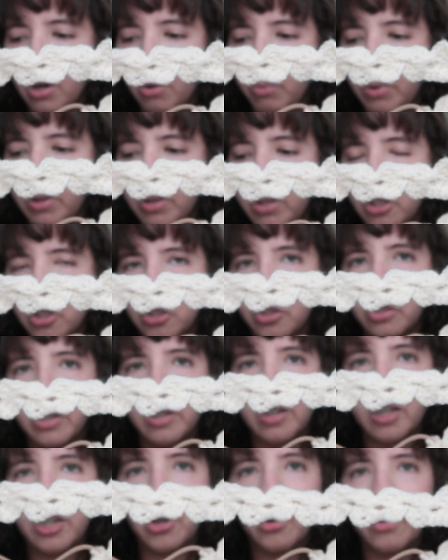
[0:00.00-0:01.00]
with the
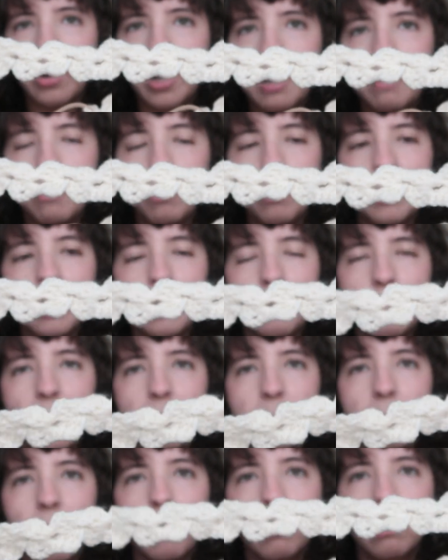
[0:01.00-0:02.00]
sugar and cream, with the
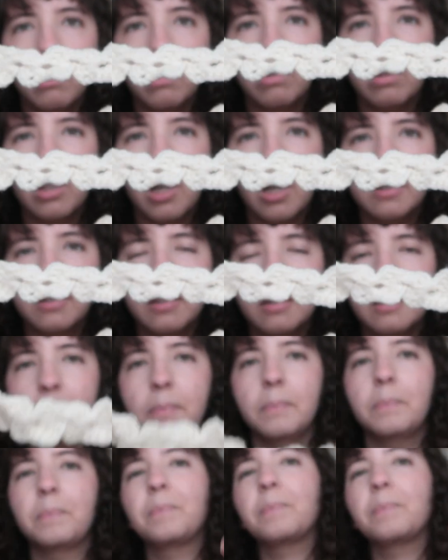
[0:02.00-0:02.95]
rainbow cotton,